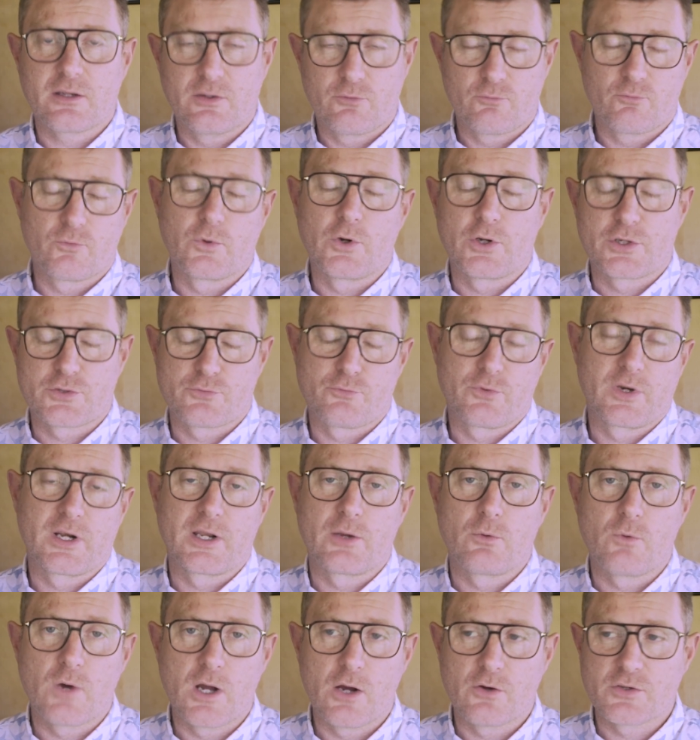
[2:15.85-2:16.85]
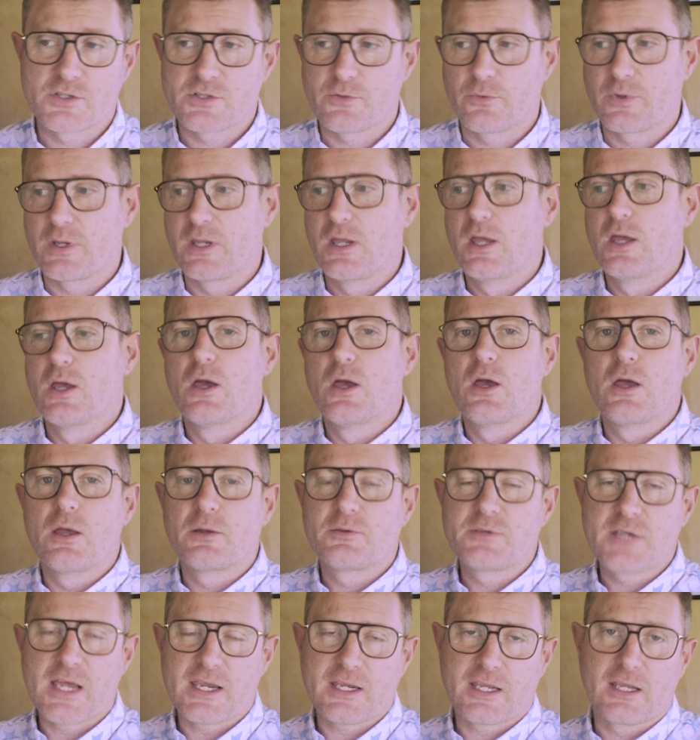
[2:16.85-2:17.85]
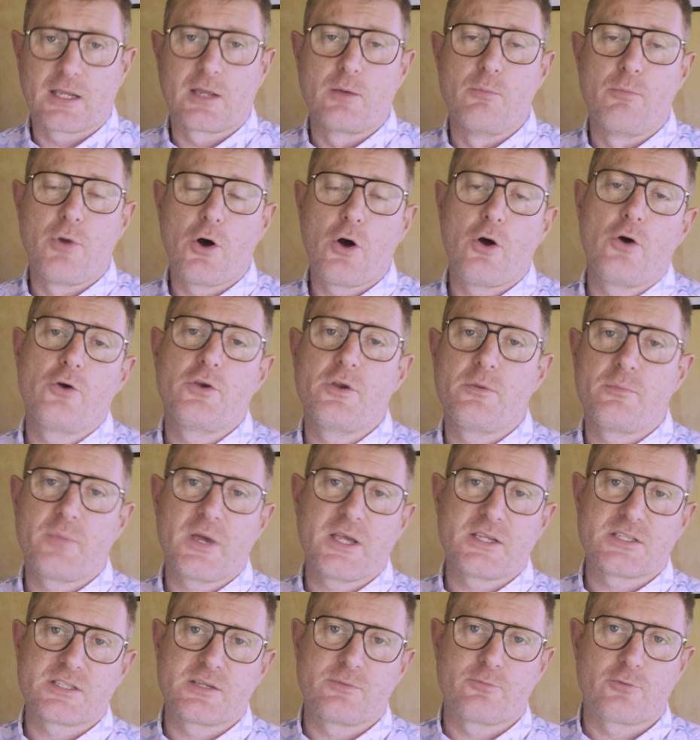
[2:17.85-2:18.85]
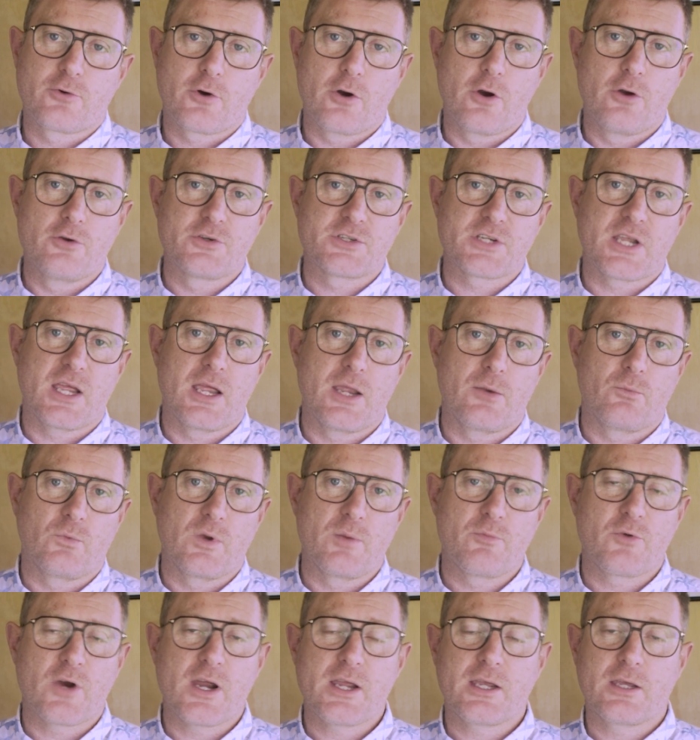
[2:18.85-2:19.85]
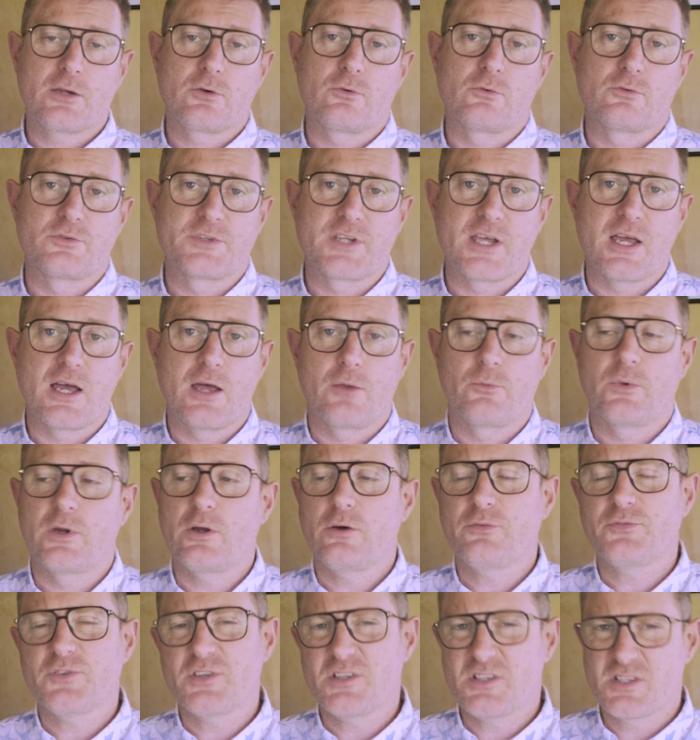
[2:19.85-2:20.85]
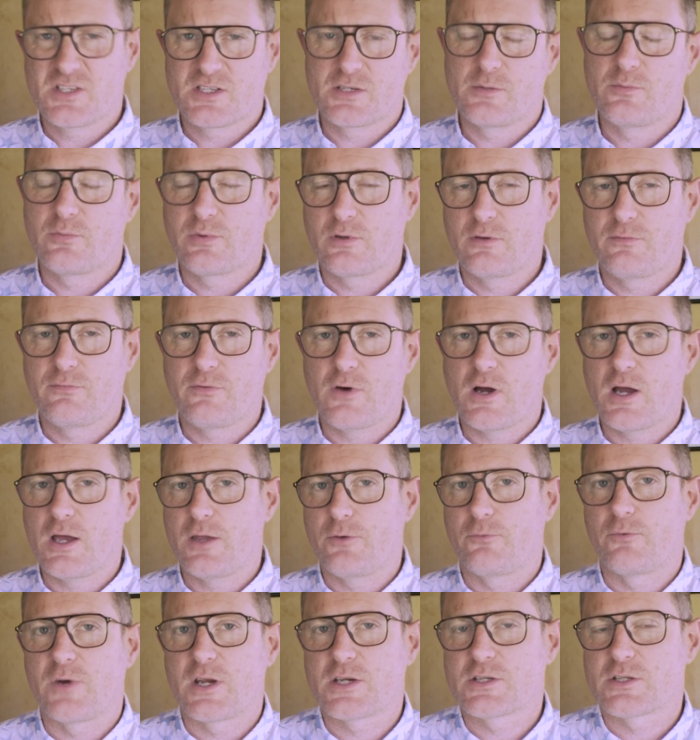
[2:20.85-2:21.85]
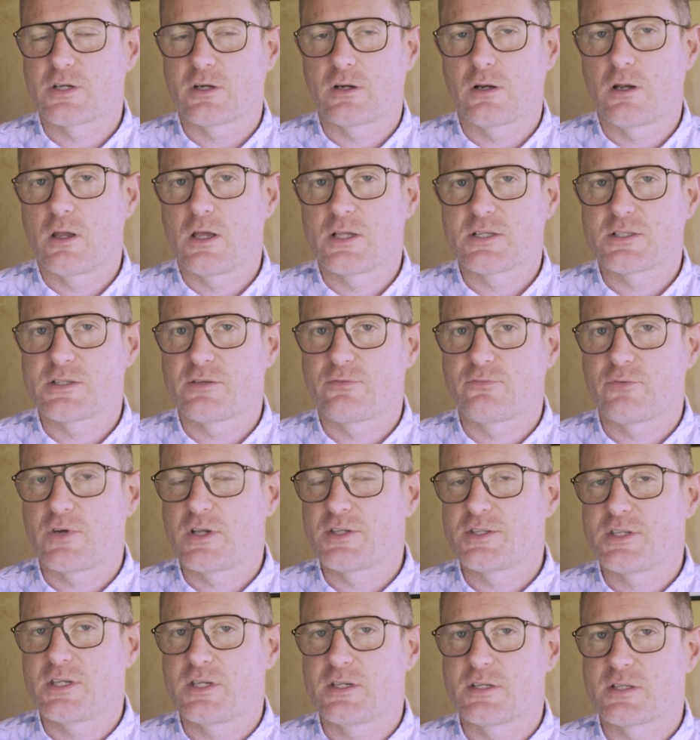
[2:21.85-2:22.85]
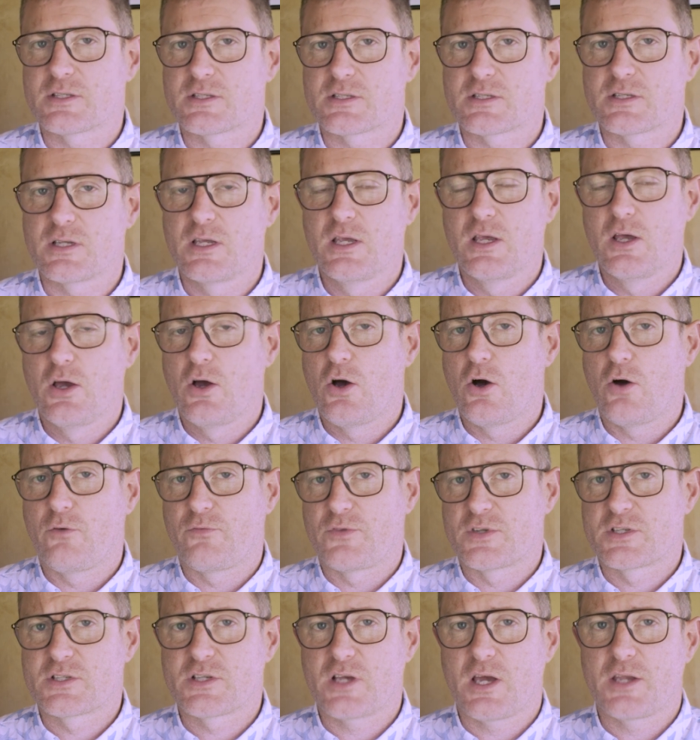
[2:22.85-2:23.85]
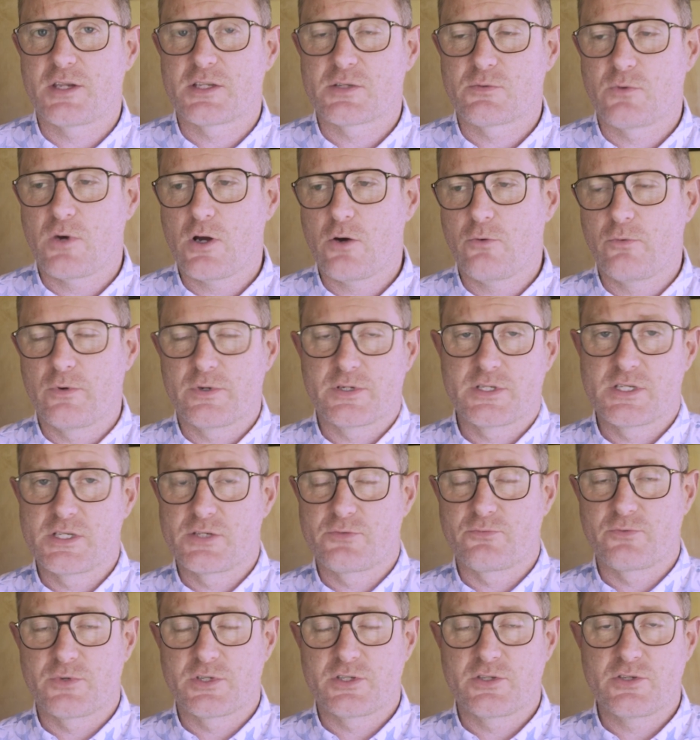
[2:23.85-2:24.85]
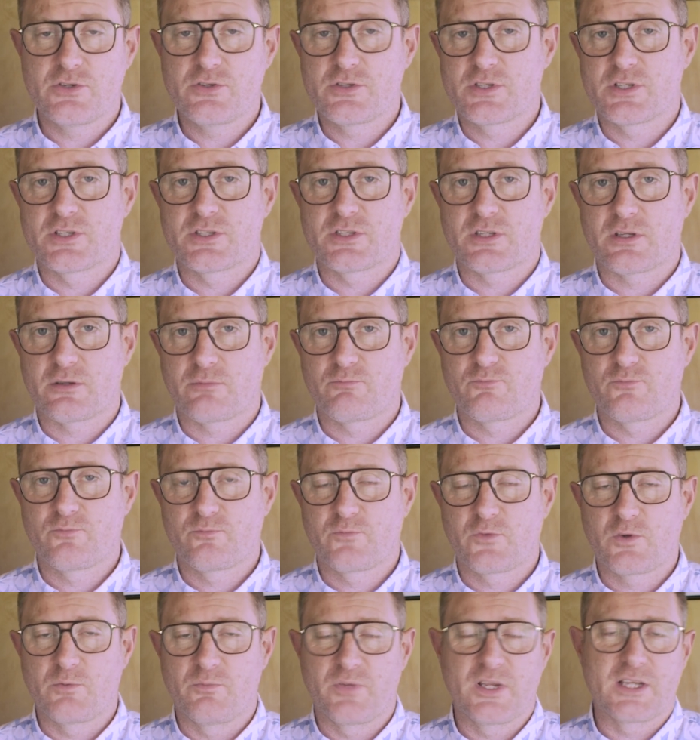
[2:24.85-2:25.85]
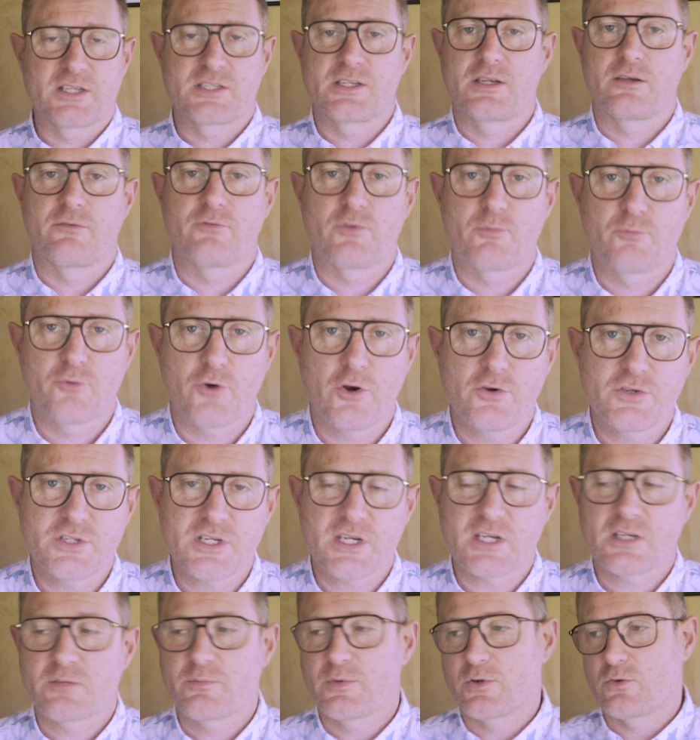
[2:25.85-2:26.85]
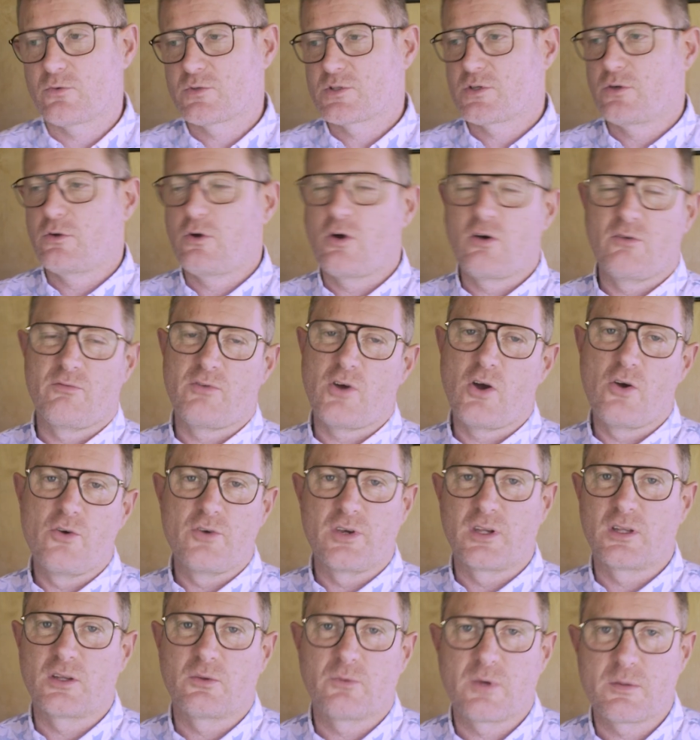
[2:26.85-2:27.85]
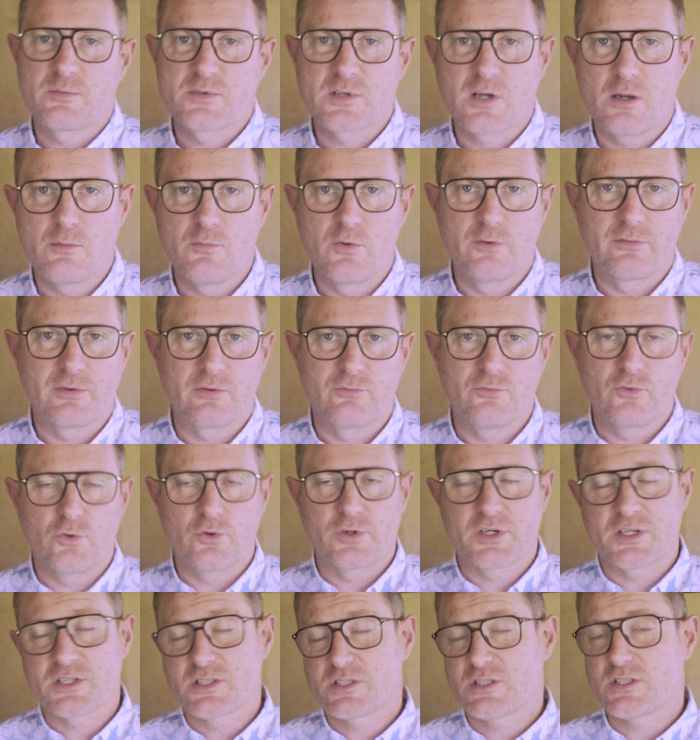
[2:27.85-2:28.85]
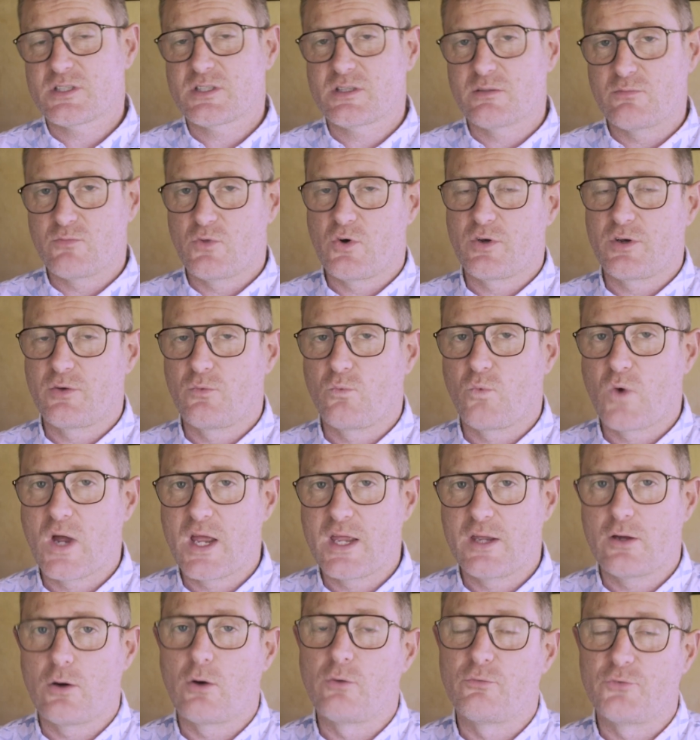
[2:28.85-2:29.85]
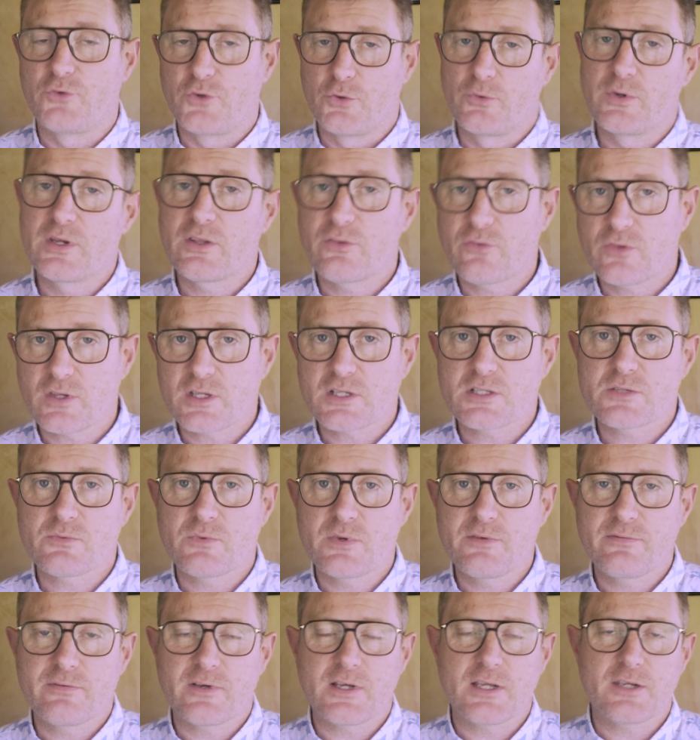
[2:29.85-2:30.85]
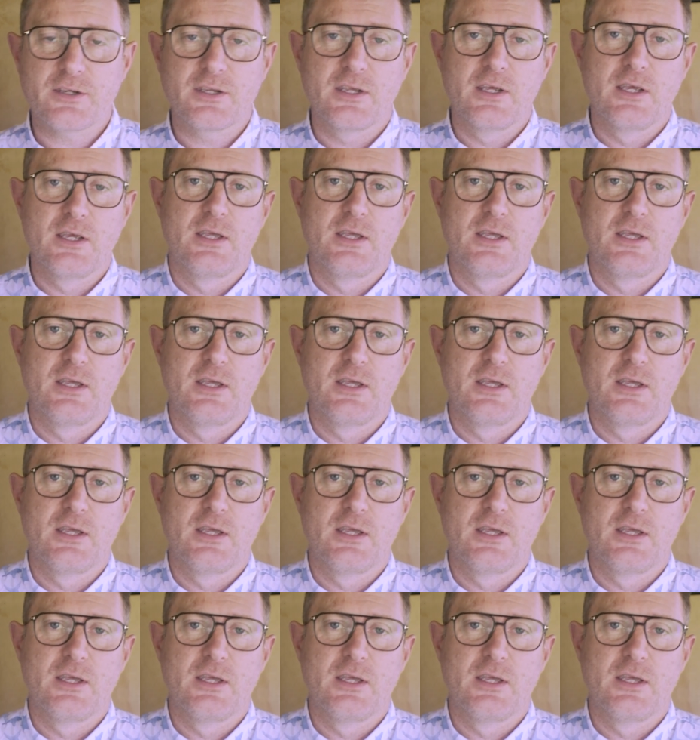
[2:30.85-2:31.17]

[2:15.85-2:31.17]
It works really well. So we take a component-based approach and we break it all down. We often simplify and rationalize the front end of the site as well, which reduces the complexity of the project, but also of owning the website moving forward. It's just the modern way of doing things, we found.